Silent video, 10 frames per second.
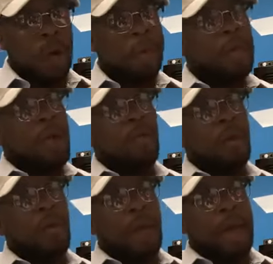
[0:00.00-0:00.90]
group.
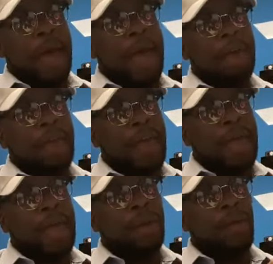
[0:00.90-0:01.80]
We will have
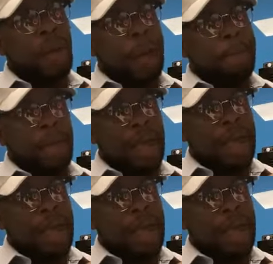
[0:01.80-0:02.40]
a web